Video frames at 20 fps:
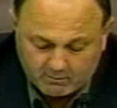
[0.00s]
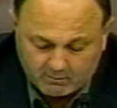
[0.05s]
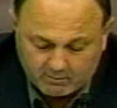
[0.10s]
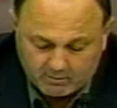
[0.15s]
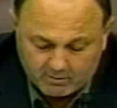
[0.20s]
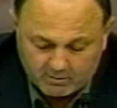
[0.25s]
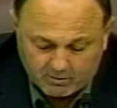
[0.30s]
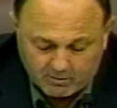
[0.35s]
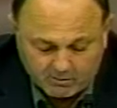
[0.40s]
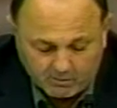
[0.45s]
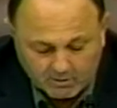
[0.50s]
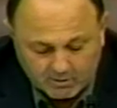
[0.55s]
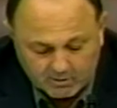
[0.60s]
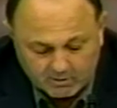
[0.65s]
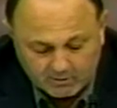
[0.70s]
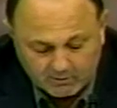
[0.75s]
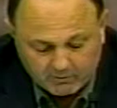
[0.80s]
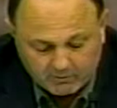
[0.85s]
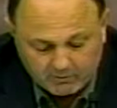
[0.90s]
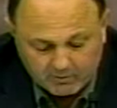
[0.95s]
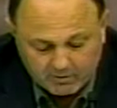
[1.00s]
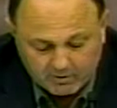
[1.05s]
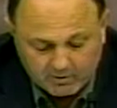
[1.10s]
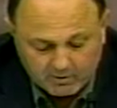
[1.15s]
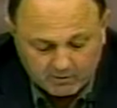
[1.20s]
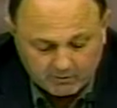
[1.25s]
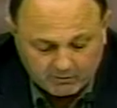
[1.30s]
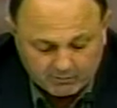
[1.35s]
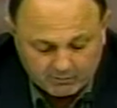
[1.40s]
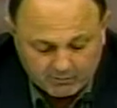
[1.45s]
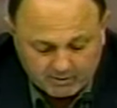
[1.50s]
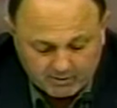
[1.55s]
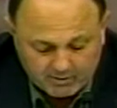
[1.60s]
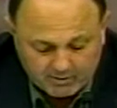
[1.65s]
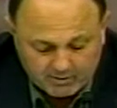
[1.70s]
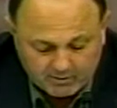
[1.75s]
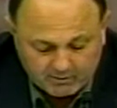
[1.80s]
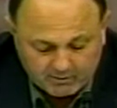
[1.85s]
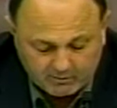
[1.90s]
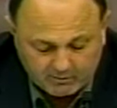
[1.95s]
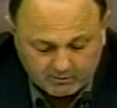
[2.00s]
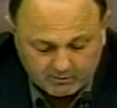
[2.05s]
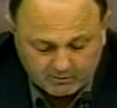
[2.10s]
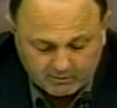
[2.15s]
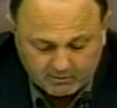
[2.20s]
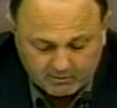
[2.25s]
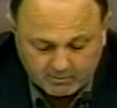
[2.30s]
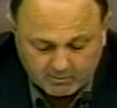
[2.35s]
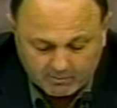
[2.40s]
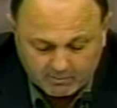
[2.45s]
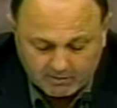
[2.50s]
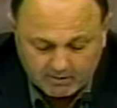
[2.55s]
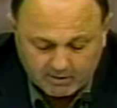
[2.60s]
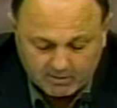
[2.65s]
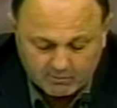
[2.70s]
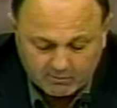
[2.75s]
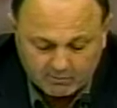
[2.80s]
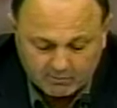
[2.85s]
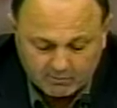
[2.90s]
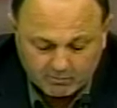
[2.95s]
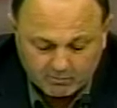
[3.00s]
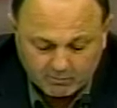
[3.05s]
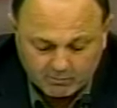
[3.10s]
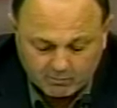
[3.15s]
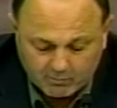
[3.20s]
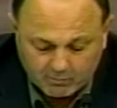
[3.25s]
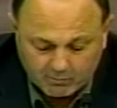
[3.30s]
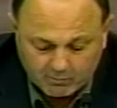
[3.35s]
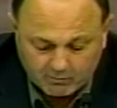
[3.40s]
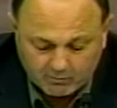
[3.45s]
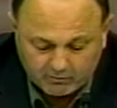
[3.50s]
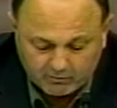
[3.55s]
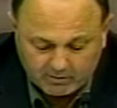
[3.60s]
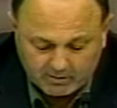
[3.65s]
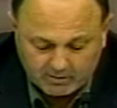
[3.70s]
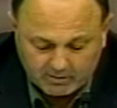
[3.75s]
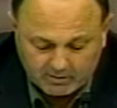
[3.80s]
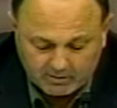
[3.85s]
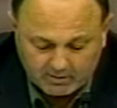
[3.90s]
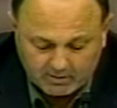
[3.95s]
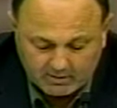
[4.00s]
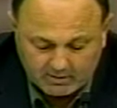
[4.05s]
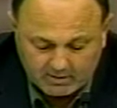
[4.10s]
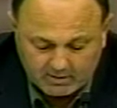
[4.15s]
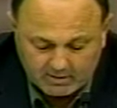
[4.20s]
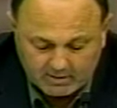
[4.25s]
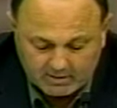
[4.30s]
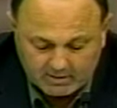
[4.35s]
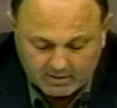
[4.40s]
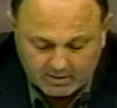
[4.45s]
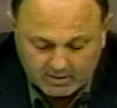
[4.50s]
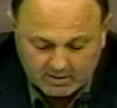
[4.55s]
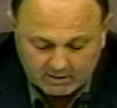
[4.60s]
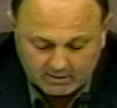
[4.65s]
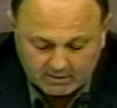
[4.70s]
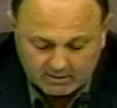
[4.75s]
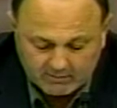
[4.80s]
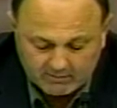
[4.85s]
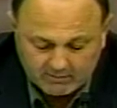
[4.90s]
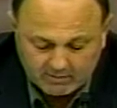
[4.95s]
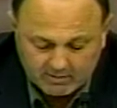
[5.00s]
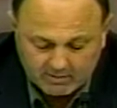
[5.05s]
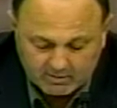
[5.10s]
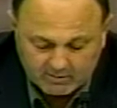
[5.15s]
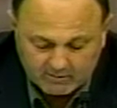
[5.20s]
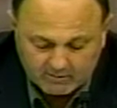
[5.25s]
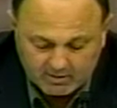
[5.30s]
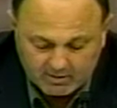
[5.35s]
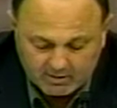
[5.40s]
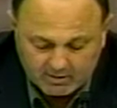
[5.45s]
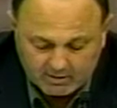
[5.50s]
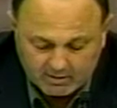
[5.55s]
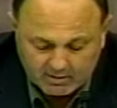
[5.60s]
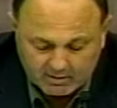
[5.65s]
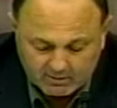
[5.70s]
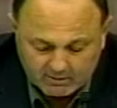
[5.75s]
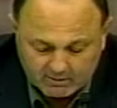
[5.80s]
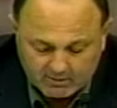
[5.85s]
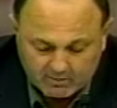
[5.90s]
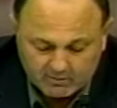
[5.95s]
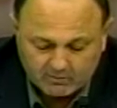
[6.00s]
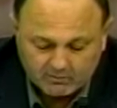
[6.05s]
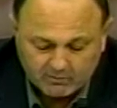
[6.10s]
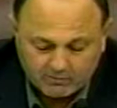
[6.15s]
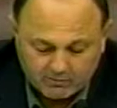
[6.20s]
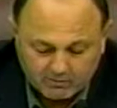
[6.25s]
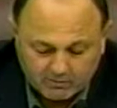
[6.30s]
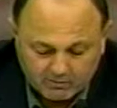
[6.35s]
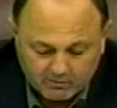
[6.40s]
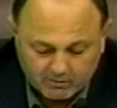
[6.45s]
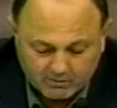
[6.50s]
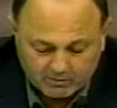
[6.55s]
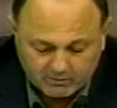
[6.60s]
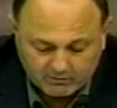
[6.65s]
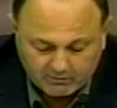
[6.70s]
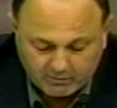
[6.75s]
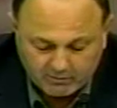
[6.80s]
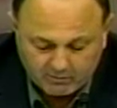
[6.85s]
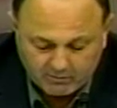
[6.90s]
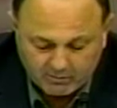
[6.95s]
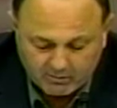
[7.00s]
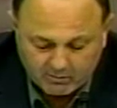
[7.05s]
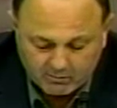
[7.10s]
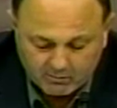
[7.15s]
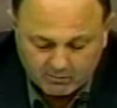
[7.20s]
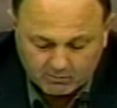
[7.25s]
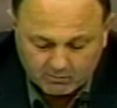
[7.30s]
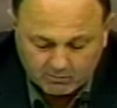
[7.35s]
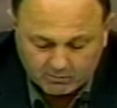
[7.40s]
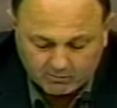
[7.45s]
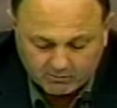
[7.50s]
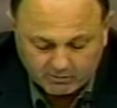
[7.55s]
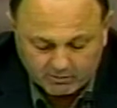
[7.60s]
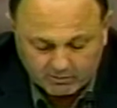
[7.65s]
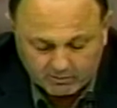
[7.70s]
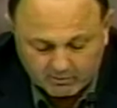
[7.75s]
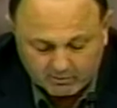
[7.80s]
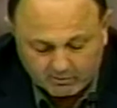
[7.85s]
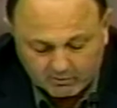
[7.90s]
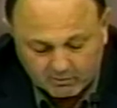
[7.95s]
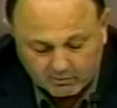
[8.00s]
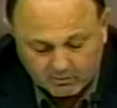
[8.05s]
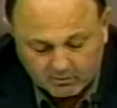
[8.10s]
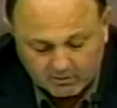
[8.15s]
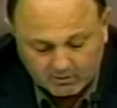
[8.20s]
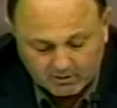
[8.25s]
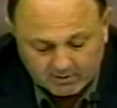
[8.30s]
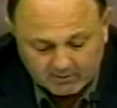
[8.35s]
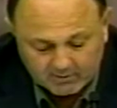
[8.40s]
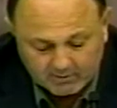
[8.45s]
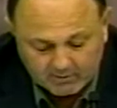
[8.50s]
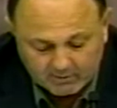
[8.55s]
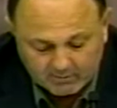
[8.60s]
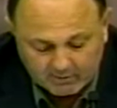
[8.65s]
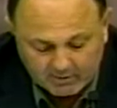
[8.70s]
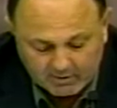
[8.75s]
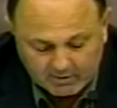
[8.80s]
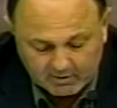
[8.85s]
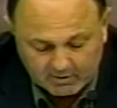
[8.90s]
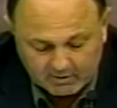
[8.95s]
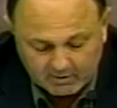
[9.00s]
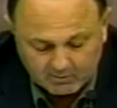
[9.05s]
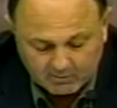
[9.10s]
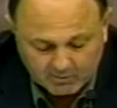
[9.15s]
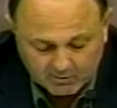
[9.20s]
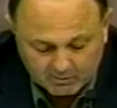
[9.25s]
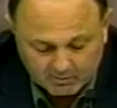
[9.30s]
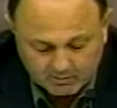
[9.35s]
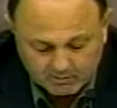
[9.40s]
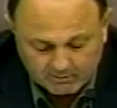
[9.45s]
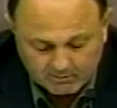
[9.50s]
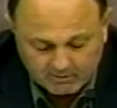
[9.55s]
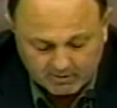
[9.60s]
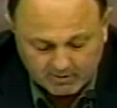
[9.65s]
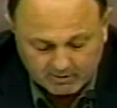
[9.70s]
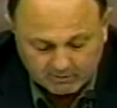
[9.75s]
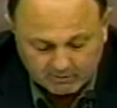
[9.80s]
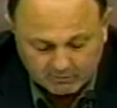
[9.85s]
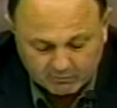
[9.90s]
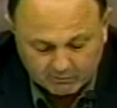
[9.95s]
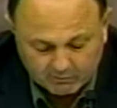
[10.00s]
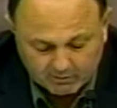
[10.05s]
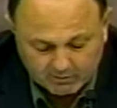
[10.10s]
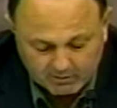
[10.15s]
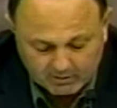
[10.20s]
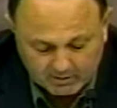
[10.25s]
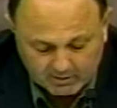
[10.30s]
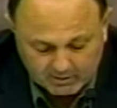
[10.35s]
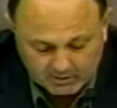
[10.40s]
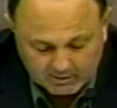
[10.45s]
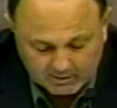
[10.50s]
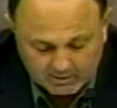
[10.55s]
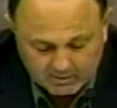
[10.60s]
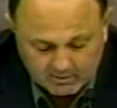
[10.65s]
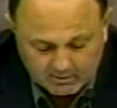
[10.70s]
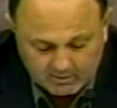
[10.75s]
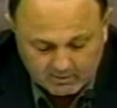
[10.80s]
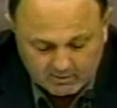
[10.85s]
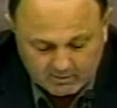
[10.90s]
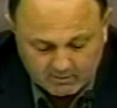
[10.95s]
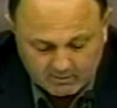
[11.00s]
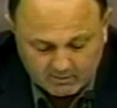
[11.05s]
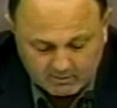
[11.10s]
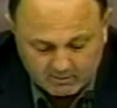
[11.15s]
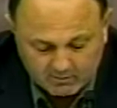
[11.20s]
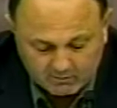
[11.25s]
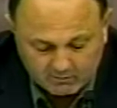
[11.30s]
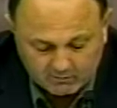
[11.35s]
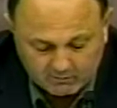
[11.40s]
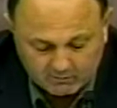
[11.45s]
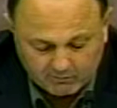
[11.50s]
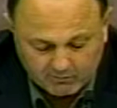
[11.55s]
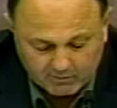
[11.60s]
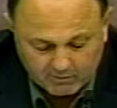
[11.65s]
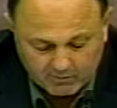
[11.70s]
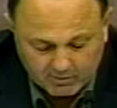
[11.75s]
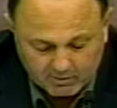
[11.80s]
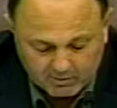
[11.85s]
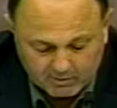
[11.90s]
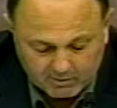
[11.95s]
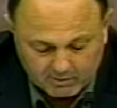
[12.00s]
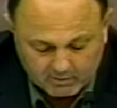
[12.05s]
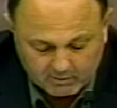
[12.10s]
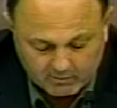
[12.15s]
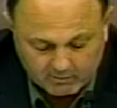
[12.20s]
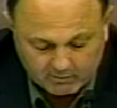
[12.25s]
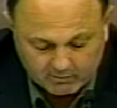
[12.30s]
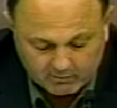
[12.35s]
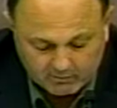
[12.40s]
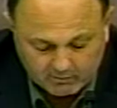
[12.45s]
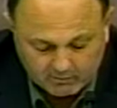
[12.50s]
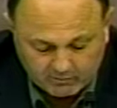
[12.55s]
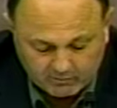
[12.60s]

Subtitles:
As part of the regular City Council meeting, this levy combined with the proposed EDA levy of $89,270 will result in a total levy of $18,528,400,